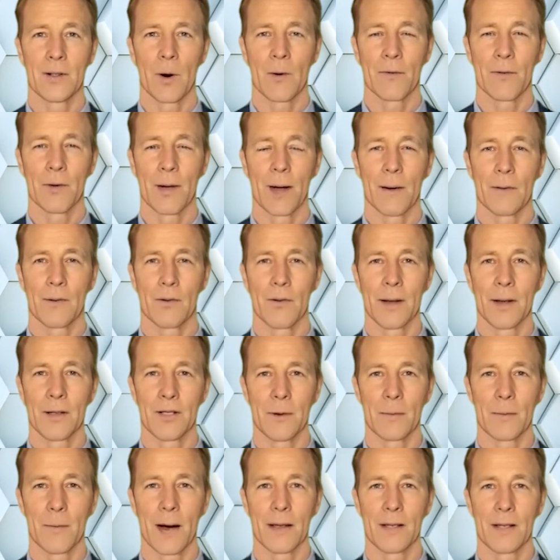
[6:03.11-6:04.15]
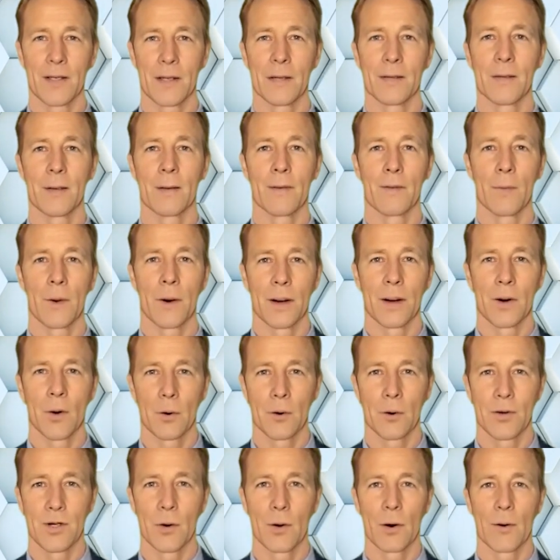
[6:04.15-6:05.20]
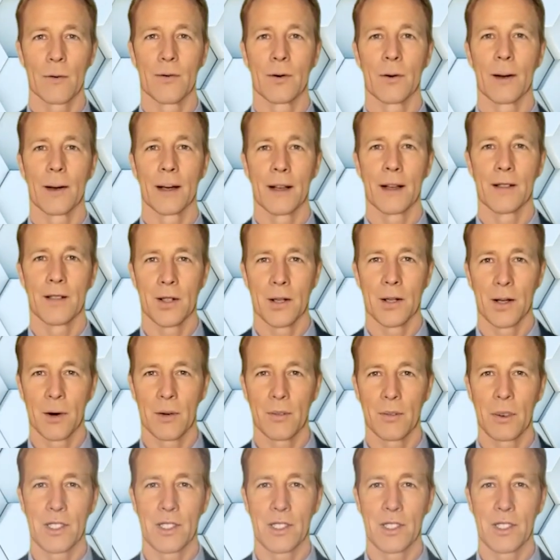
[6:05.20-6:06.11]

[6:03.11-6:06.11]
often underestimated, but it also often leads to good